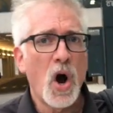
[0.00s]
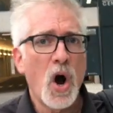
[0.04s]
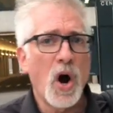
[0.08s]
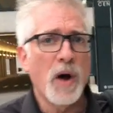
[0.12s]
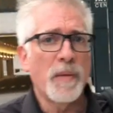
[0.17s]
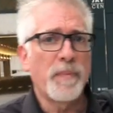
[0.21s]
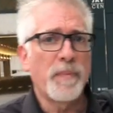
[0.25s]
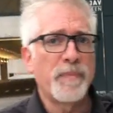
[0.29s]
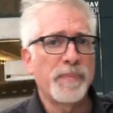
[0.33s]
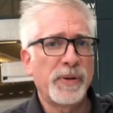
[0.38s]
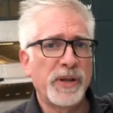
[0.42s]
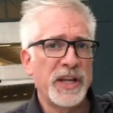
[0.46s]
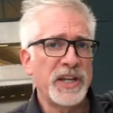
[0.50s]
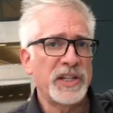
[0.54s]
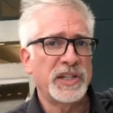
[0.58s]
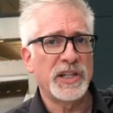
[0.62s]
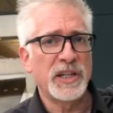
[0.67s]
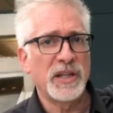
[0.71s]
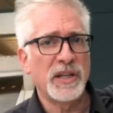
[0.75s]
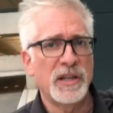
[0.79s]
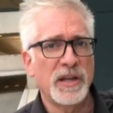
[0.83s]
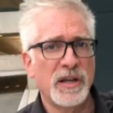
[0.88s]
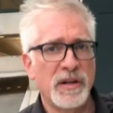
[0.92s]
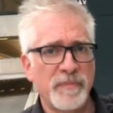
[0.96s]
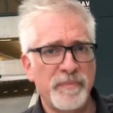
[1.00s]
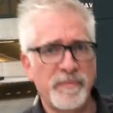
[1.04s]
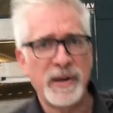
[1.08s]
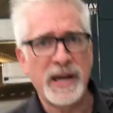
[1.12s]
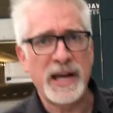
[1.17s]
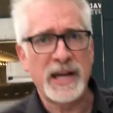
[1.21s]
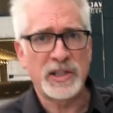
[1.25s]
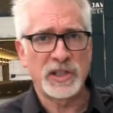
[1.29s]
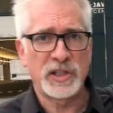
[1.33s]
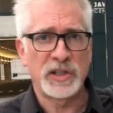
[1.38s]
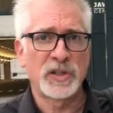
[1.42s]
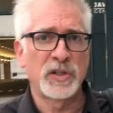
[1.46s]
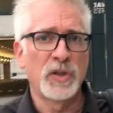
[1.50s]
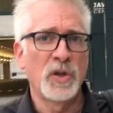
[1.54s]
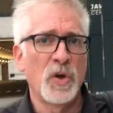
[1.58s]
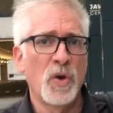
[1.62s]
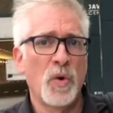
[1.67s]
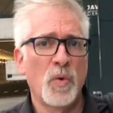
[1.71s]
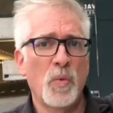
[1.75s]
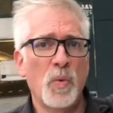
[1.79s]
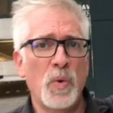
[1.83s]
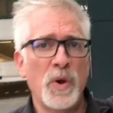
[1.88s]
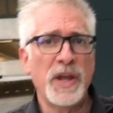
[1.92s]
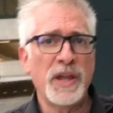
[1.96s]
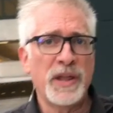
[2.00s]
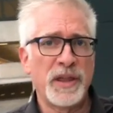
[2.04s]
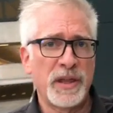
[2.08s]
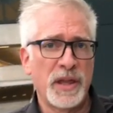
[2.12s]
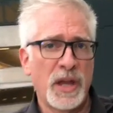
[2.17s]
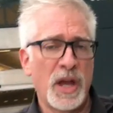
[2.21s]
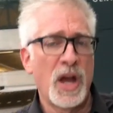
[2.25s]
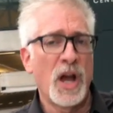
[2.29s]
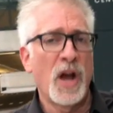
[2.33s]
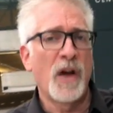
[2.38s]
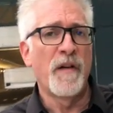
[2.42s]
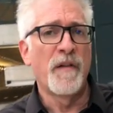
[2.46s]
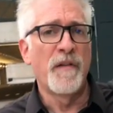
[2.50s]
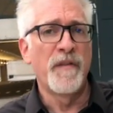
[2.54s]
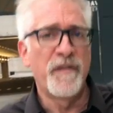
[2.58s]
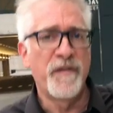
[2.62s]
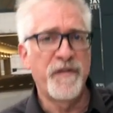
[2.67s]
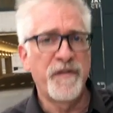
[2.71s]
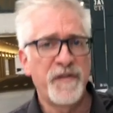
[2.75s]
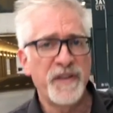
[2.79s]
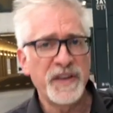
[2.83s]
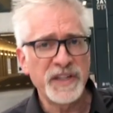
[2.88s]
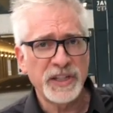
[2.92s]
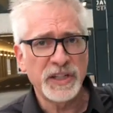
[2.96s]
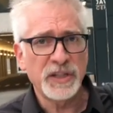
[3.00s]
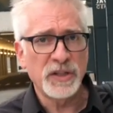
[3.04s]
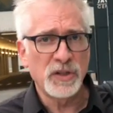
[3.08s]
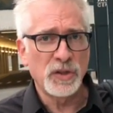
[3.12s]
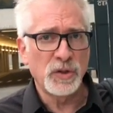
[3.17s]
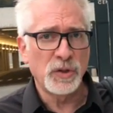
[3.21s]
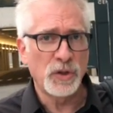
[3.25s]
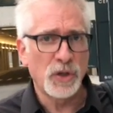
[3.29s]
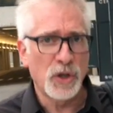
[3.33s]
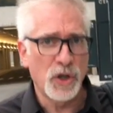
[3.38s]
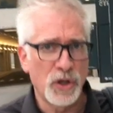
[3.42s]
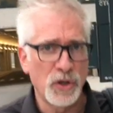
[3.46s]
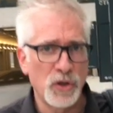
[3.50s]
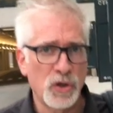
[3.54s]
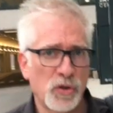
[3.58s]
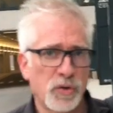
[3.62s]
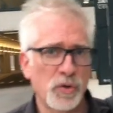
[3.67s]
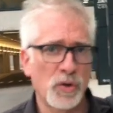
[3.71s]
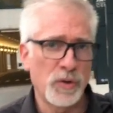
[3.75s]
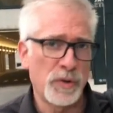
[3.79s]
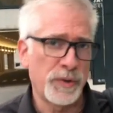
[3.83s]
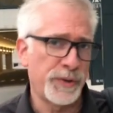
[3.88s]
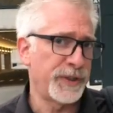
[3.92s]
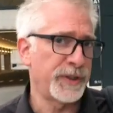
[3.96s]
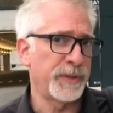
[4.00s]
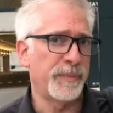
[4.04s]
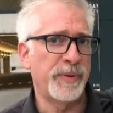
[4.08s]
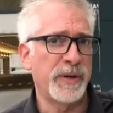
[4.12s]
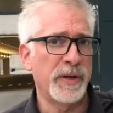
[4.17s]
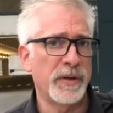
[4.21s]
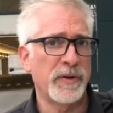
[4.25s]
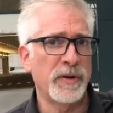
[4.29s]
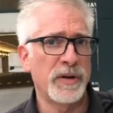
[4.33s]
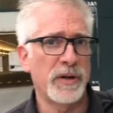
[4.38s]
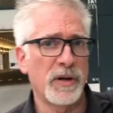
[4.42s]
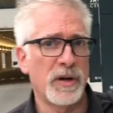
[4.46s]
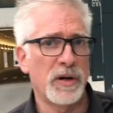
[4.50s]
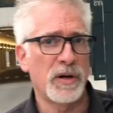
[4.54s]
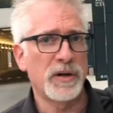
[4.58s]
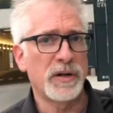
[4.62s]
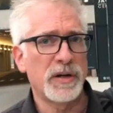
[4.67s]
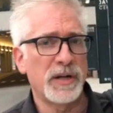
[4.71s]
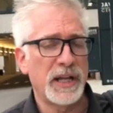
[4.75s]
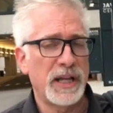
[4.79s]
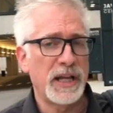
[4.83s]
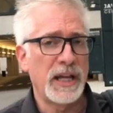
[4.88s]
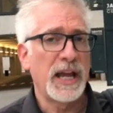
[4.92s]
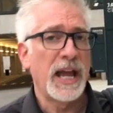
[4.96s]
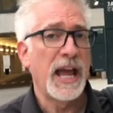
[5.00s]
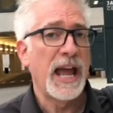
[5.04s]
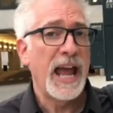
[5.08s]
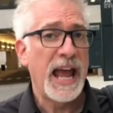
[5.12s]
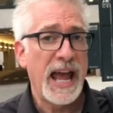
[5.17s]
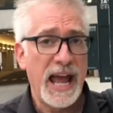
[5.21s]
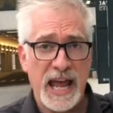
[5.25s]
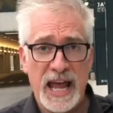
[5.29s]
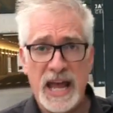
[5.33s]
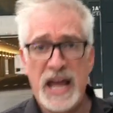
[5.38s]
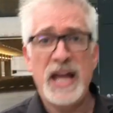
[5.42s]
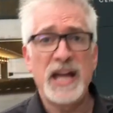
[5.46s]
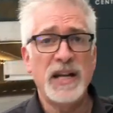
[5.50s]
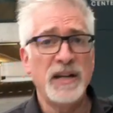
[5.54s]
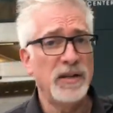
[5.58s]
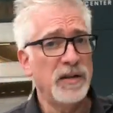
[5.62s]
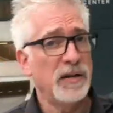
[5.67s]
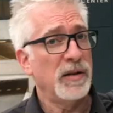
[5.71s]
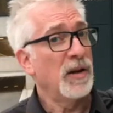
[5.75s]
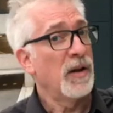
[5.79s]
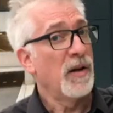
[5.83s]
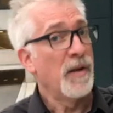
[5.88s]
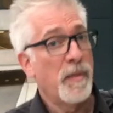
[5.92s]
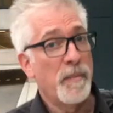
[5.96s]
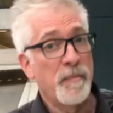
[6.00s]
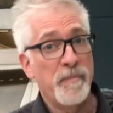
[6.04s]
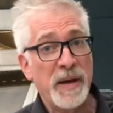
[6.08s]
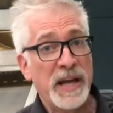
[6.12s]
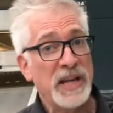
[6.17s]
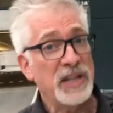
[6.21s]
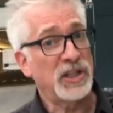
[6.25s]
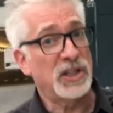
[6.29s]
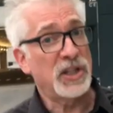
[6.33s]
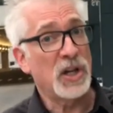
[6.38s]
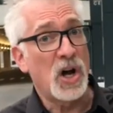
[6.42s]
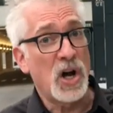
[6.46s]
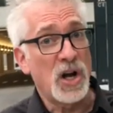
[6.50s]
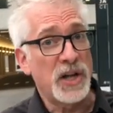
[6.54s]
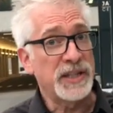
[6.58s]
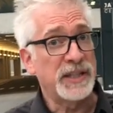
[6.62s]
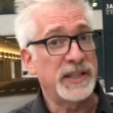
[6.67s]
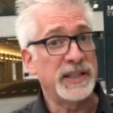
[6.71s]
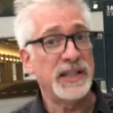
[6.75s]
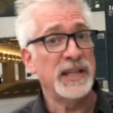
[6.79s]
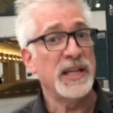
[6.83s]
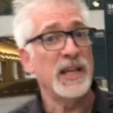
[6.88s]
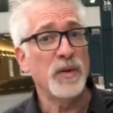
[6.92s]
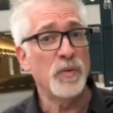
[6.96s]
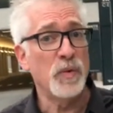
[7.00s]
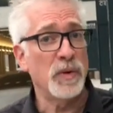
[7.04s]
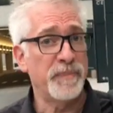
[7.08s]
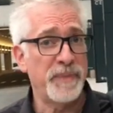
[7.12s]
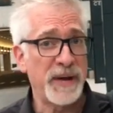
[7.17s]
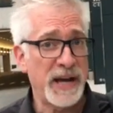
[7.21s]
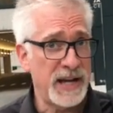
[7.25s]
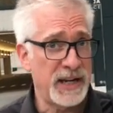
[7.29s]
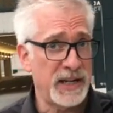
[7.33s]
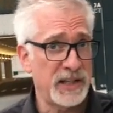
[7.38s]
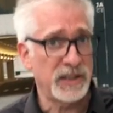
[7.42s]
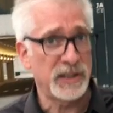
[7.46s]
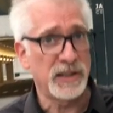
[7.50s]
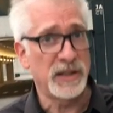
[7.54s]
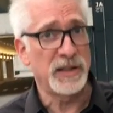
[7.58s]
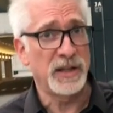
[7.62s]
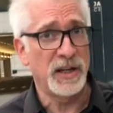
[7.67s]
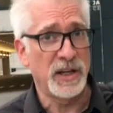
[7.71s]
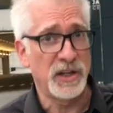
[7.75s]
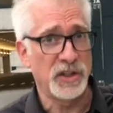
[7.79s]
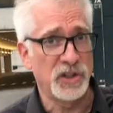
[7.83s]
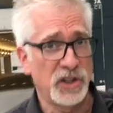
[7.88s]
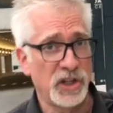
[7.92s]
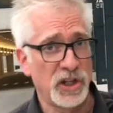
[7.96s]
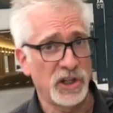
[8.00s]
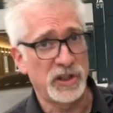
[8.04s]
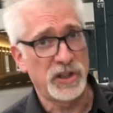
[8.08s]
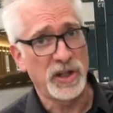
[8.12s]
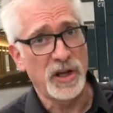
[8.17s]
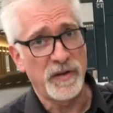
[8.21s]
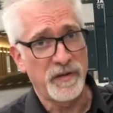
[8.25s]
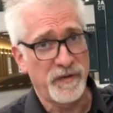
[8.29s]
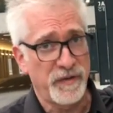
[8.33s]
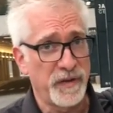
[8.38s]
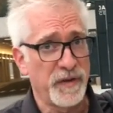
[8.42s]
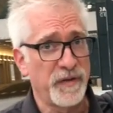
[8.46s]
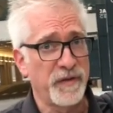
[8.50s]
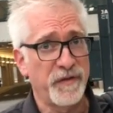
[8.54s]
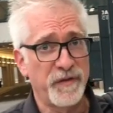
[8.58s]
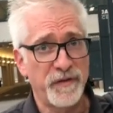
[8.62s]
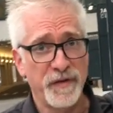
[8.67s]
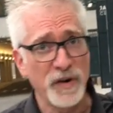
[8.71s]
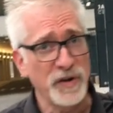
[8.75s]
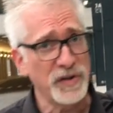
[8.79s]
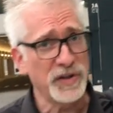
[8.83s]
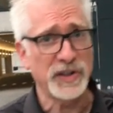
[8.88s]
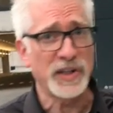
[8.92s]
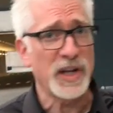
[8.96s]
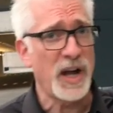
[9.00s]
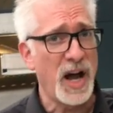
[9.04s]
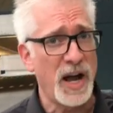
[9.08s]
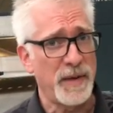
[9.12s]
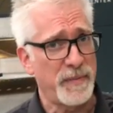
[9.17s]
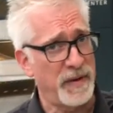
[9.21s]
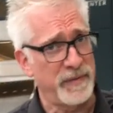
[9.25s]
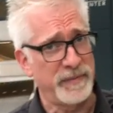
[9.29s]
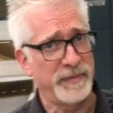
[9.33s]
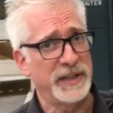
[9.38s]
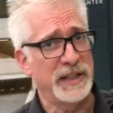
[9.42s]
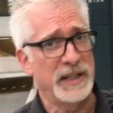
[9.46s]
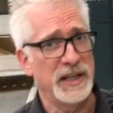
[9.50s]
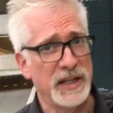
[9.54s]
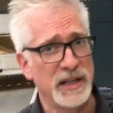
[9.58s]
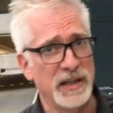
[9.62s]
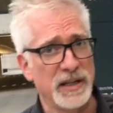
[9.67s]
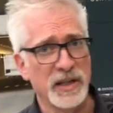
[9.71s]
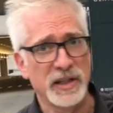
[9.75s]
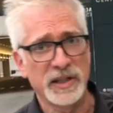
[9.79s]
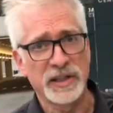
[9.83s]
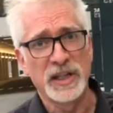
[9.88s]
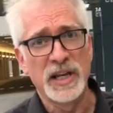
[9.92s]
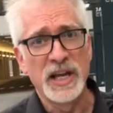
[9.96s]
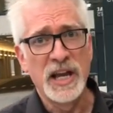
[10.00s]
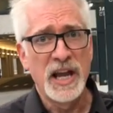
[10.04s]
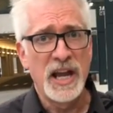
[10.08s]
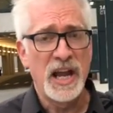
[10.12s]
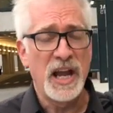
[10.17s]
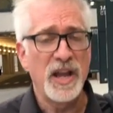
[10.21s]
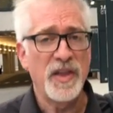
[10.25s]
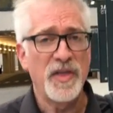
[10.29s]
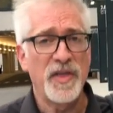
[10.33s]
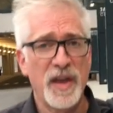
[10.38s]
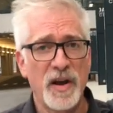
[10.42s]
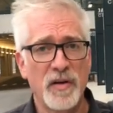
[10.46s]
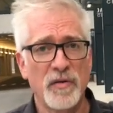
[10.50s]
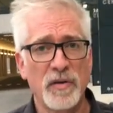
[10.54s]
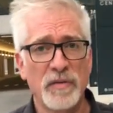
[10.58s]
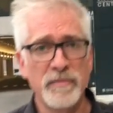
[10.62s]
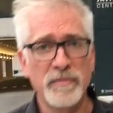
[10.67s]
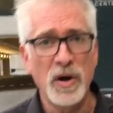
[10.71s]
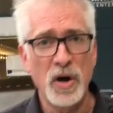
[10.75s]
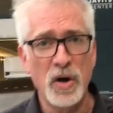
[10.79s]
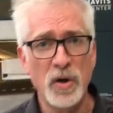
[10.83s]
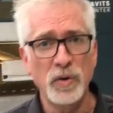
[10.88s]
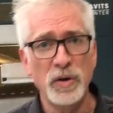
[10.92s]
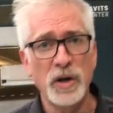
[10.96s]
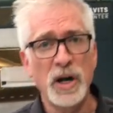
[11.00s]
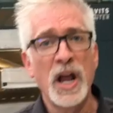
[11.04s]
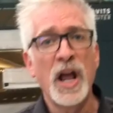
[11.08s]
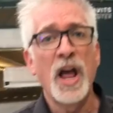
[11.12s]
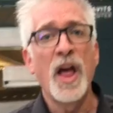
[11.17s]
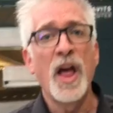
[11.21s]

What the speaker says: are placing their bets with physical control superiority, and based on seeing what Panasonic has just done for the first time, I'm seeing this in their remote,